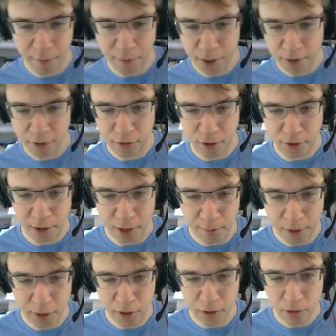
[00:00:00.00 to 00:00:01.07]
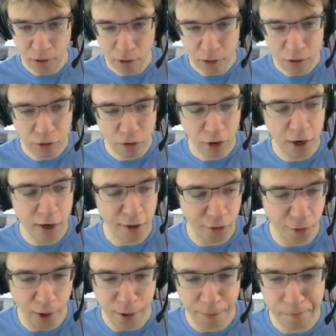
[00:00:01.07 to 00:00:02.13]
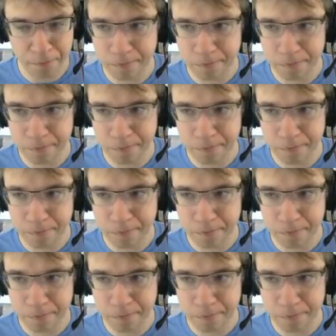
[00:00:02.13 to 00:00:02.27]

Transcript: minutes, so I think I'm going to try another run.